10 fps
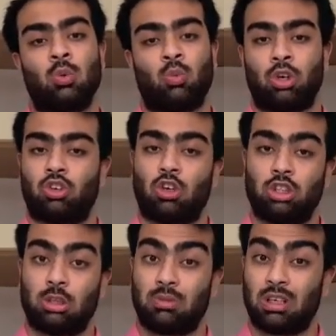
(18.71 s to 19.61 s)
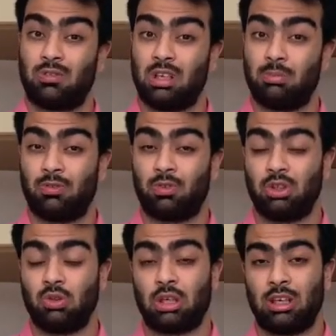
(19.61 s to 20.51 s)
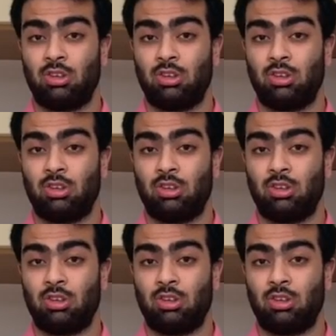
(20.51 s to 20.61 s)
what scholarships are available for you guys.